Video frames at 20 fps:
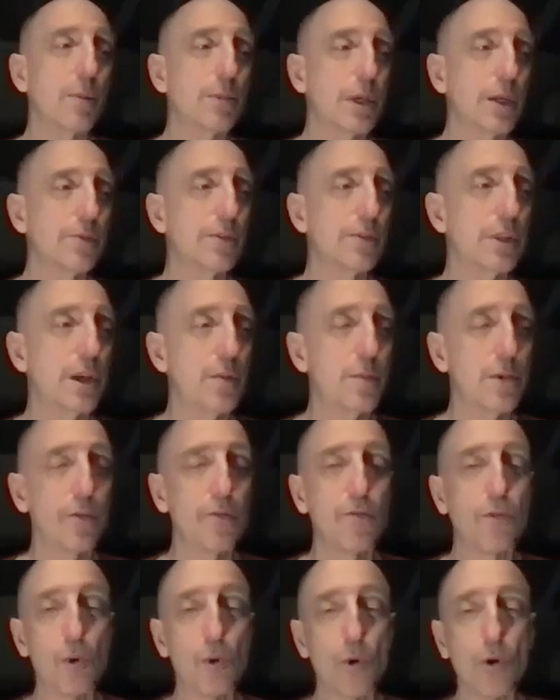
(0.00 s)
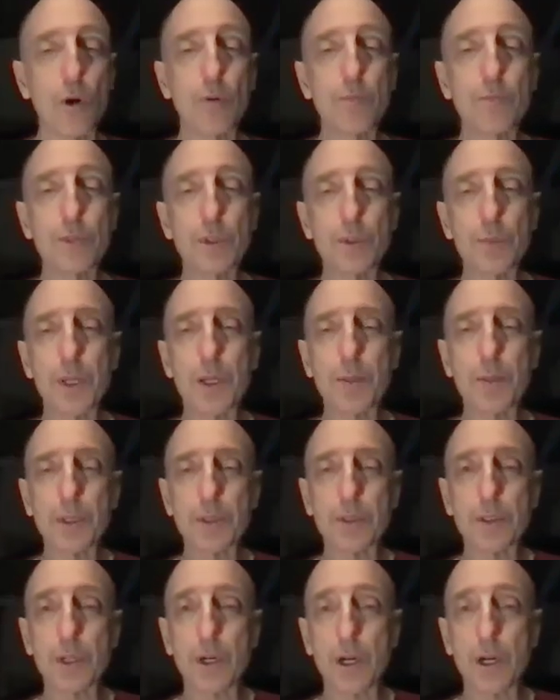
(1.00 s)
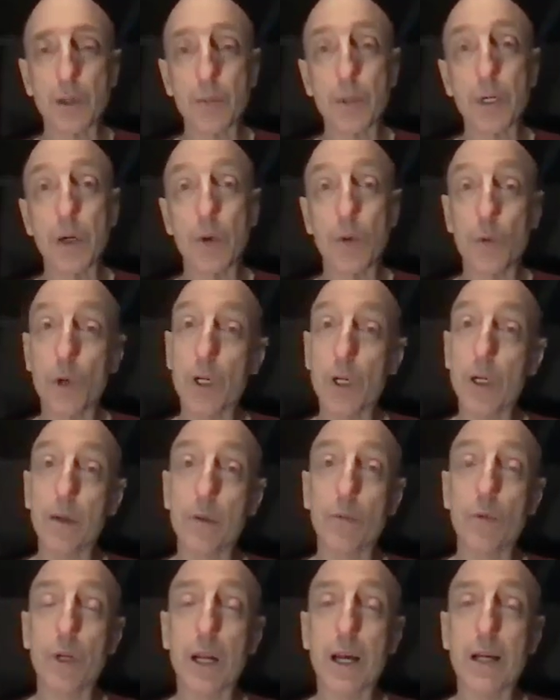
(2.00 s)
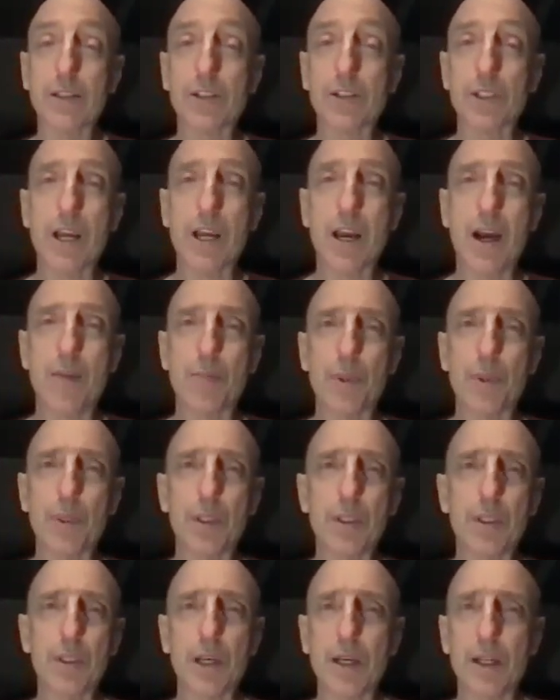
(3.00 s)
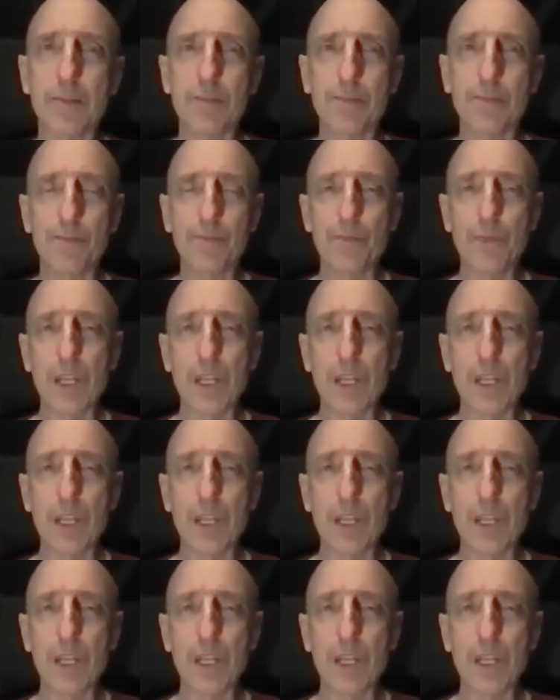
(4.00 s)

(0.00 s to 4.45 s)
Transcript: I'm giving them a forum to be able to talk about what actually happened, and